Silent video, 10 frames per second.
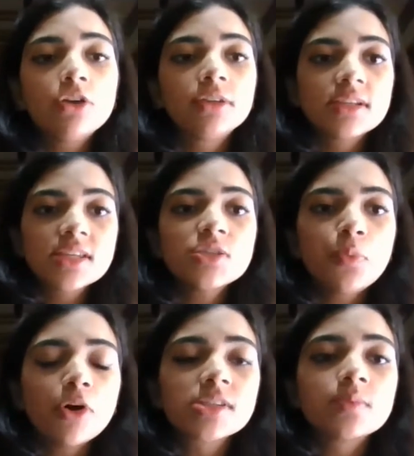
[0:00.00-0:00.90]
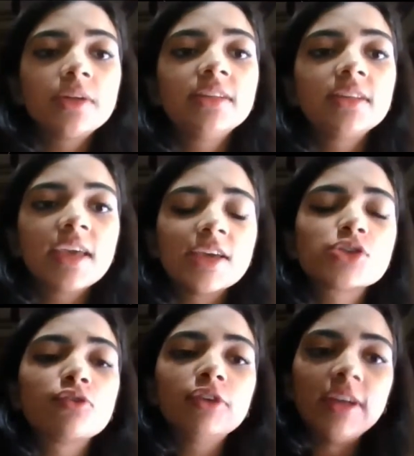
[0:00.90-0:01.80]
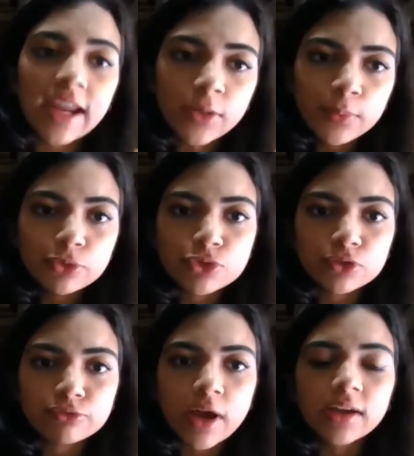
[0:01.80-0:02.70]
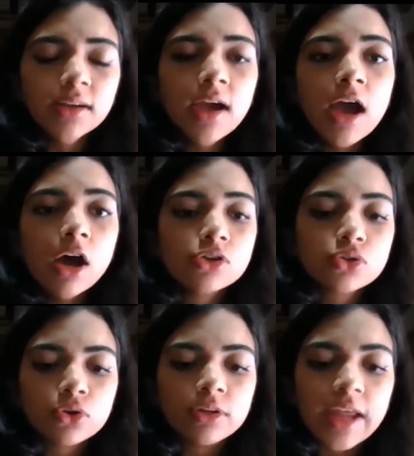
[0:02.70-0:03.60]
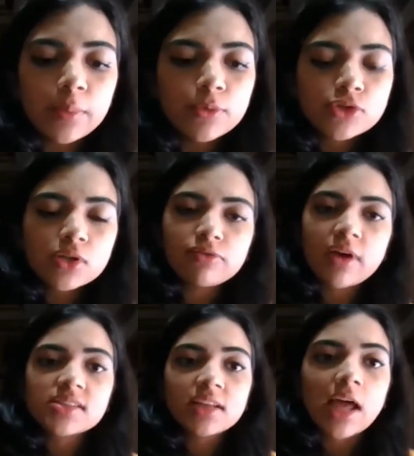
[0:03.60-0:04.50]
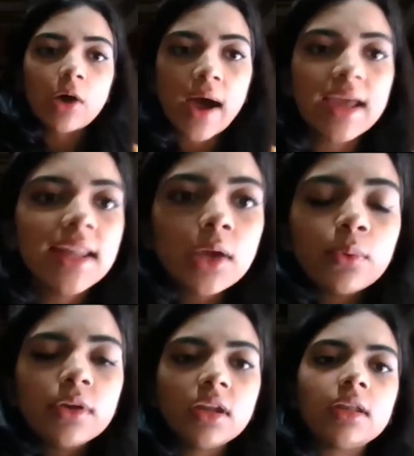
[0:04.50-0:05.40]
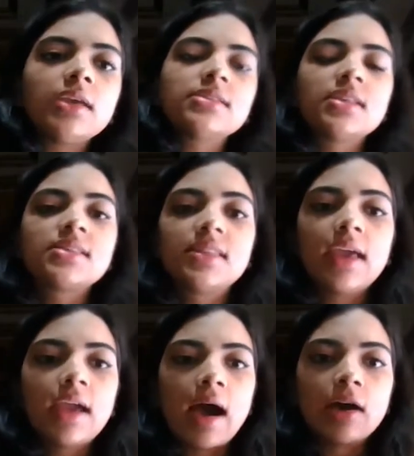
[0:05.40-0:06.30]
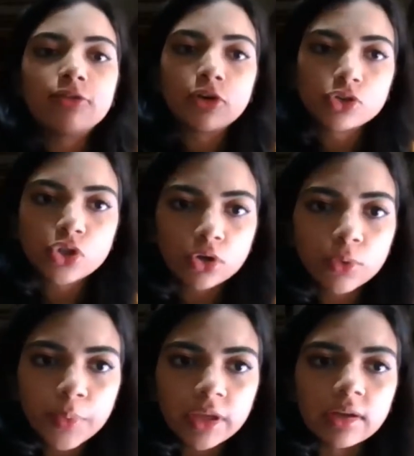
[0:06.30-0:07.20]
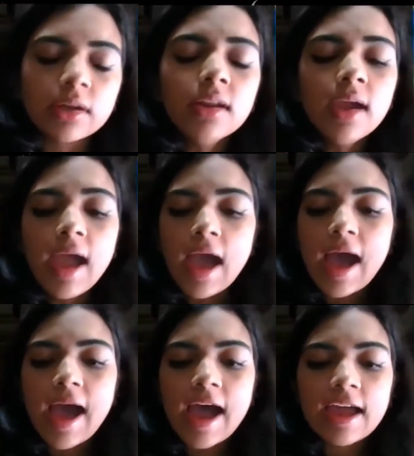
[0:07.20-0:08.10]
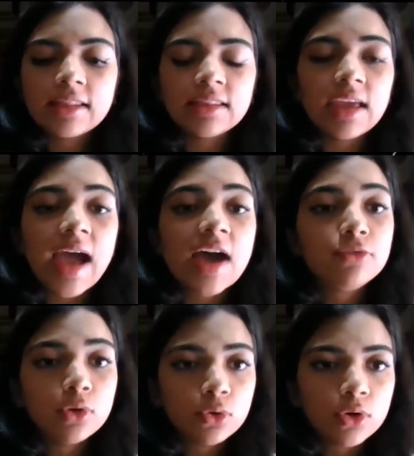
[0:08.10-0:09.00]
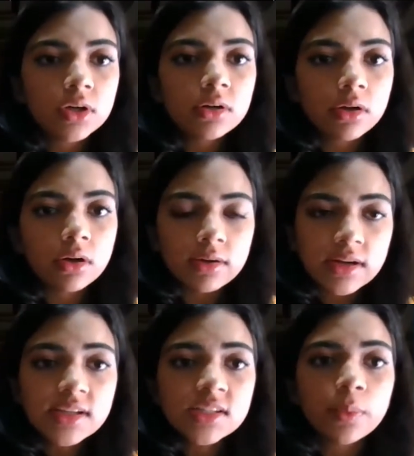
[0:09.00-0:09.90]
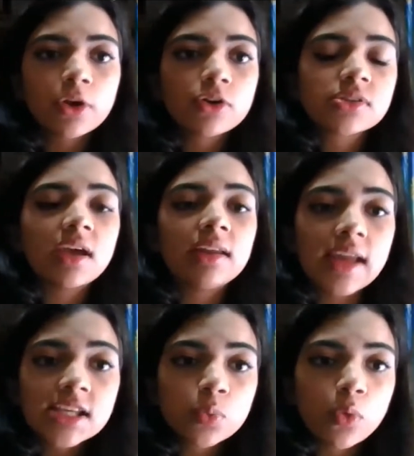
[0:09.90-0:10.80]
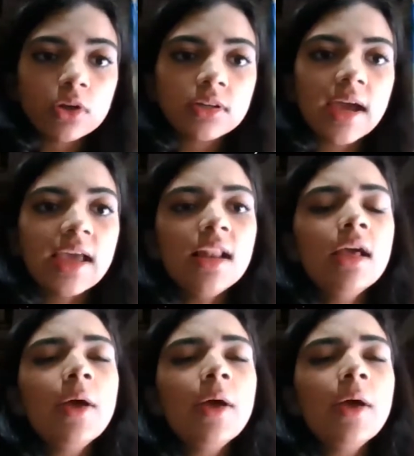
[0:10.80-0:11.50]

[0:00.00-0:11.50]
this is possible in the case of a debt mutual fund. So, debt mutual funds allow high liquidity since they are for a shorter period, and they have lower risk because they are less volatile.